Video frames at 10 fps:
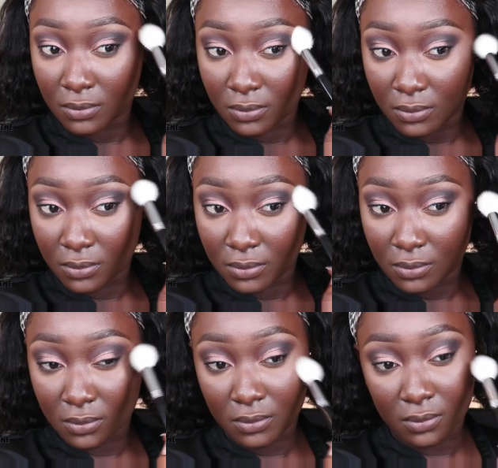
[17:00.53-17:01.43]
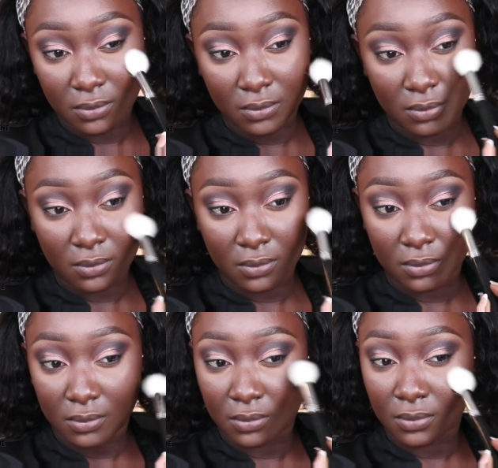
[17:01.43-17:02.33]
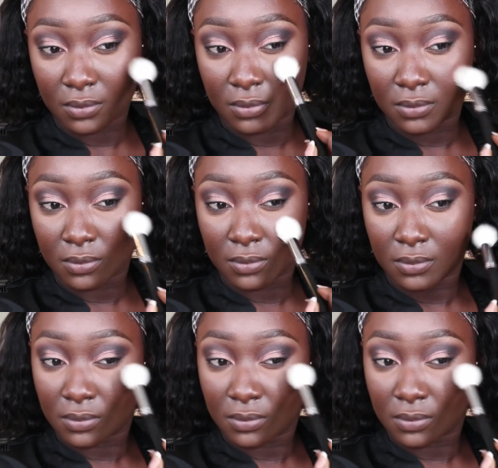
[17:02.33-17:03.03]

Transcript: Nothing is said.